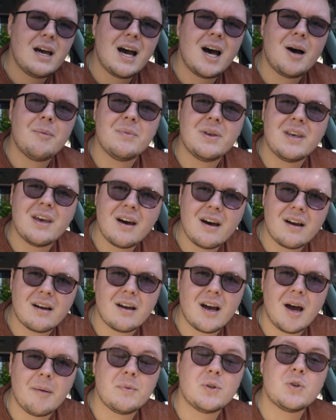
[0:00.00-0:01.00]
I'm young,
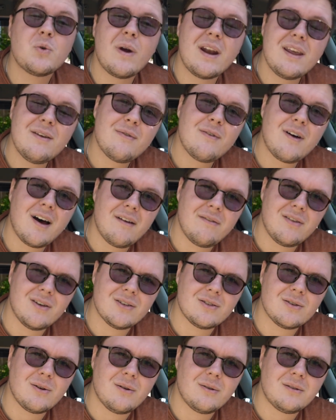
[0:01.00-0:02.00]
I'm 25
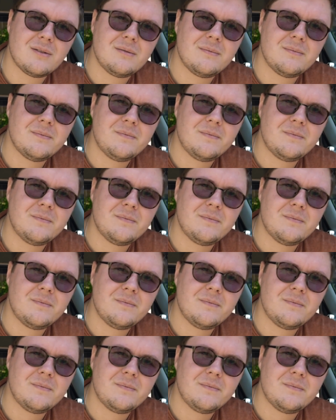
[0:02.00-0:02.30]
years old.